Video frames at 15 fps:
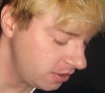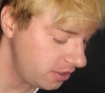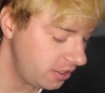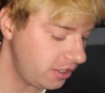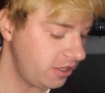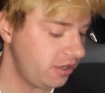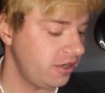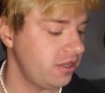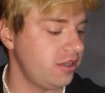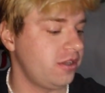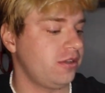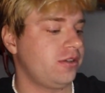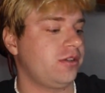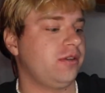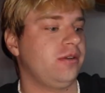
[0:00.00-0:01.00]
Here it
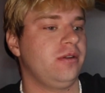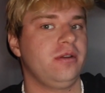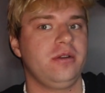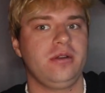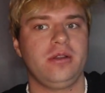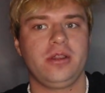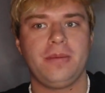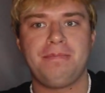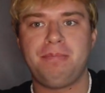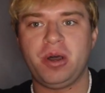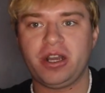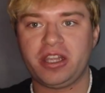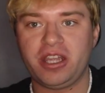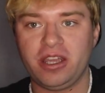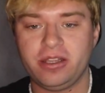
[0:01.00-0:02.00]
is, the
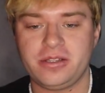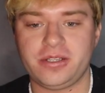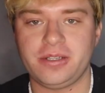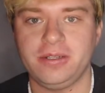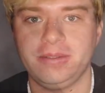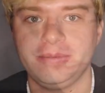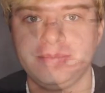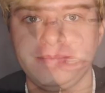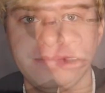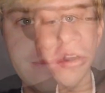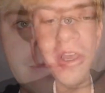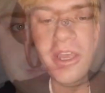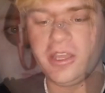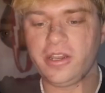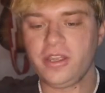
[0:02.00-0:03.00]
bucket. Let's go
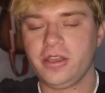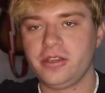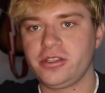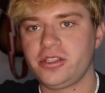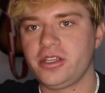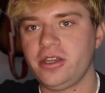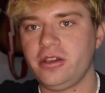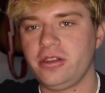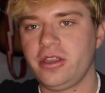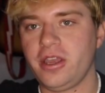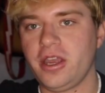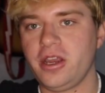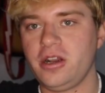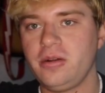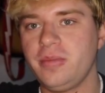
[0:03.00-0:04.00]
ahead and set the
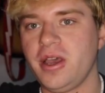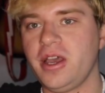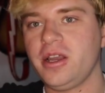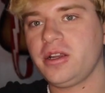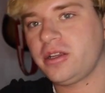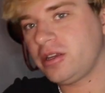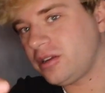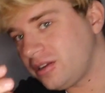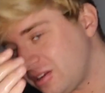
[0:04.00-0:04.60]
hair back.